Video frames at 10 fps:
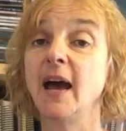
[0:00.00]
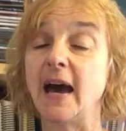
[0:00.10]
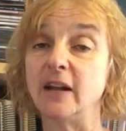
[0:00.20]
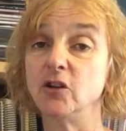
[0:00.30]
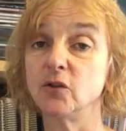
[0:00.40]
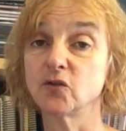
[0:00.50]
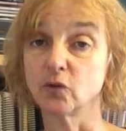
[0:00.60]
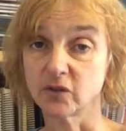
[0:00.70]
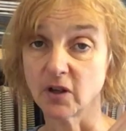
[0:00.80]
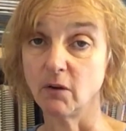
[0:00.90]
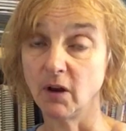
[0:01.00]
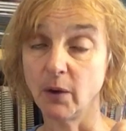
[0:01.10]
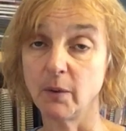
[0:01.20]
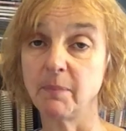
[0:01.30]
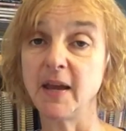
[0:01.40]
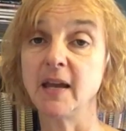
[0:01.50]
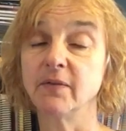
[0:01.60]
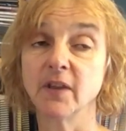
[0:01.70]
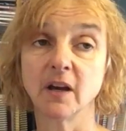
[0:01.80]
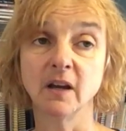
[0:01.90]
and used also lower B
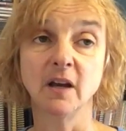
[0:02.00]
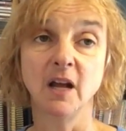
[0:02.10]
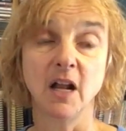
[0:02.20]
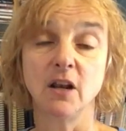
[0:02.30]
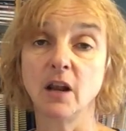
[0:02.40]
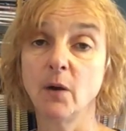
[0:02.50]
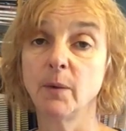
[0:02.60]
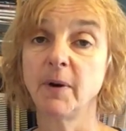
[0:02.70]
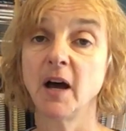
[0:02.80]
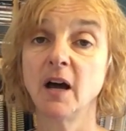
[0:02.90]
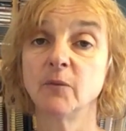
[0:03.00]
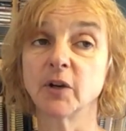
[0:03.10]
in the lower part.